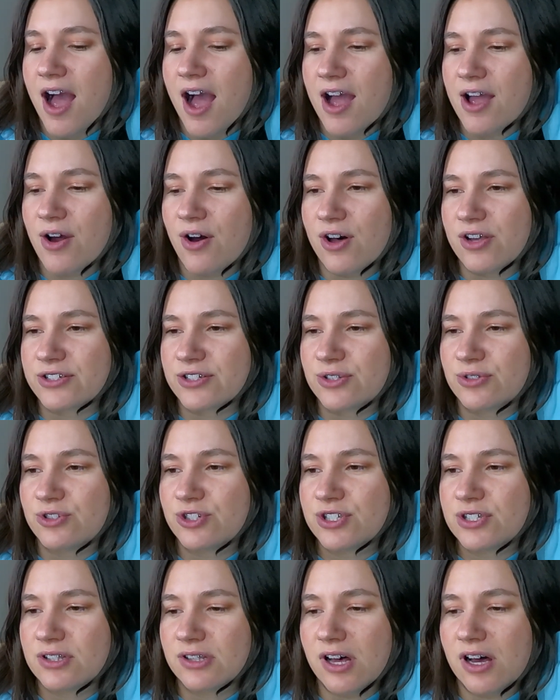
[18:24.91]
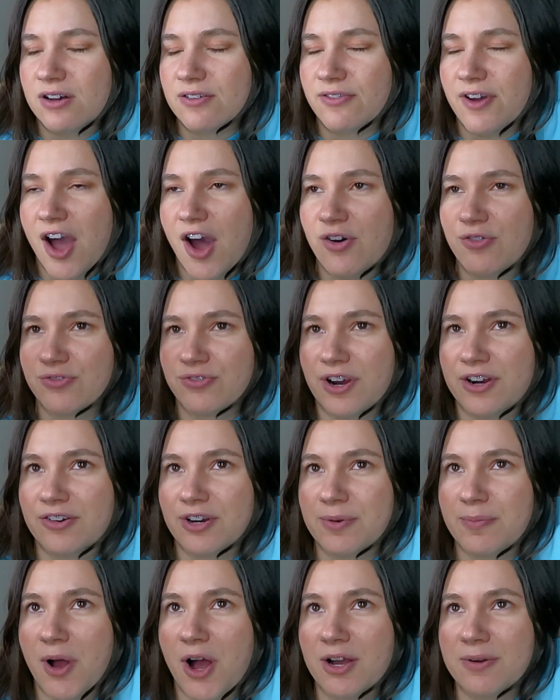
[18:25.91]
I also just love how
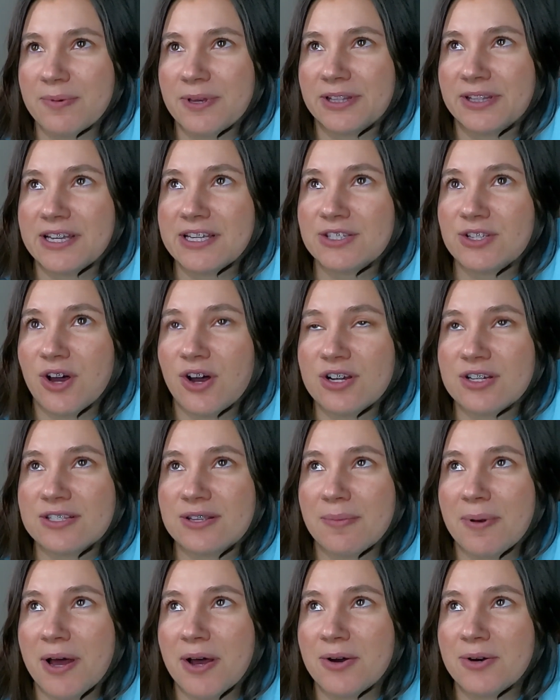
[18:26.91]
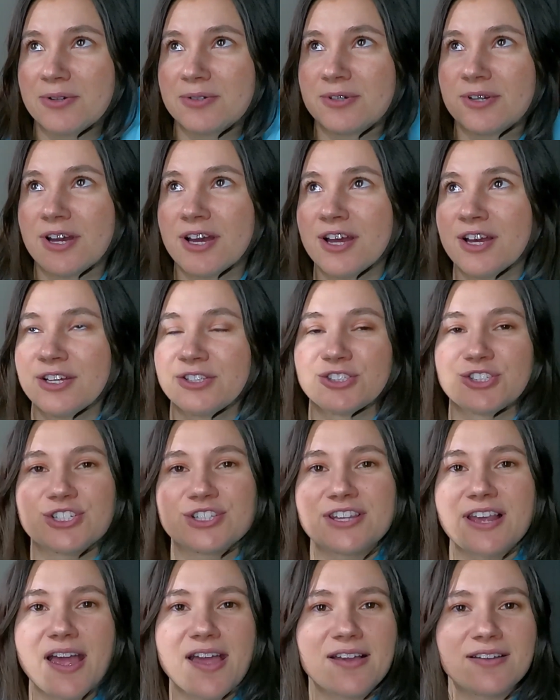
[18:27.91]
Fredrik Backman like talks about
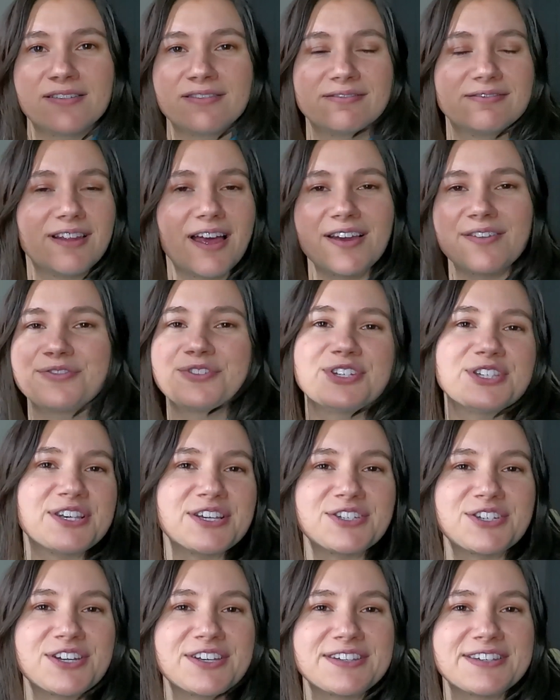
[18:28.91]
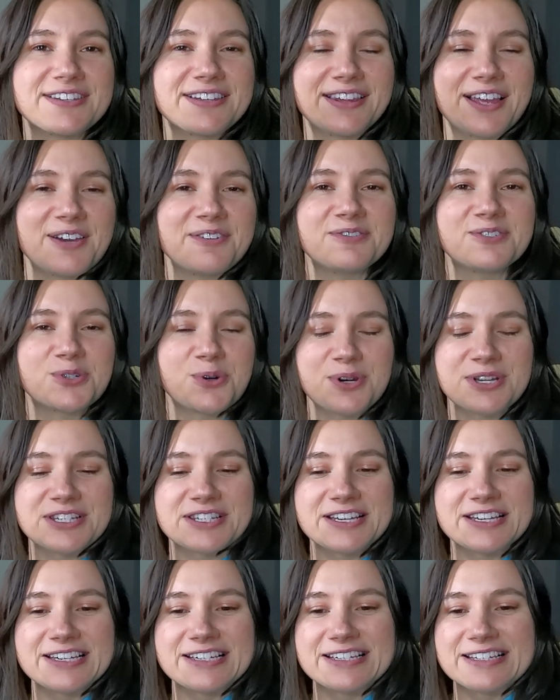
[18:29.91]
just like life decisions and life
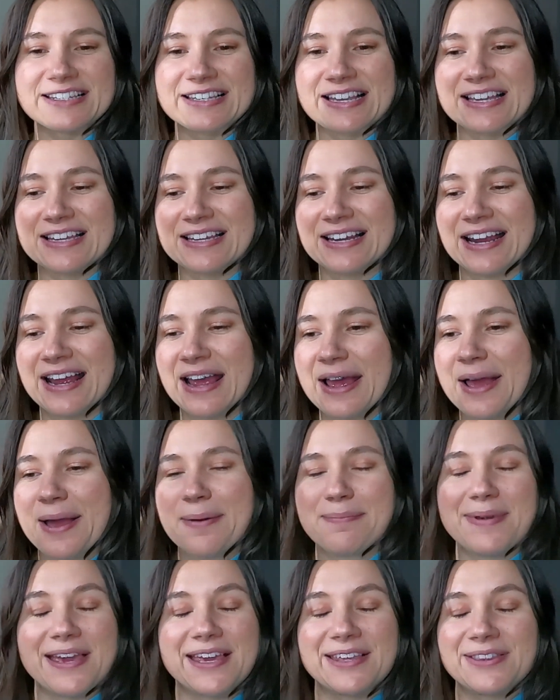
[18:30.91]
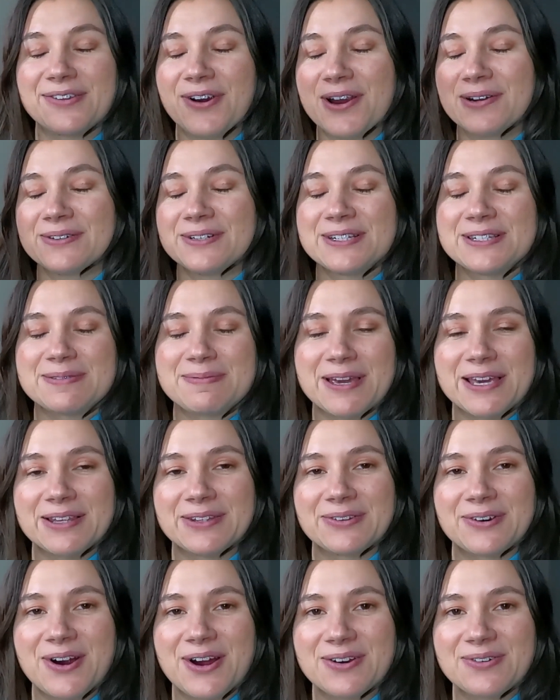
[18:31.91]
choices and making the right ones, making
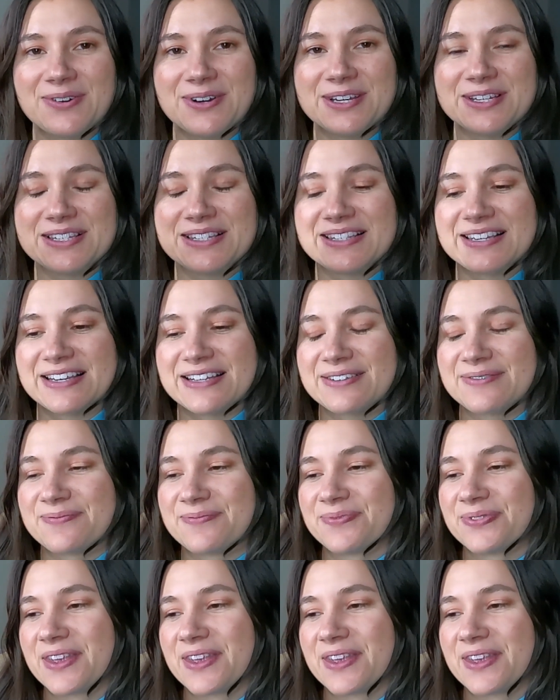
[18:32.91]
the wrong ones, and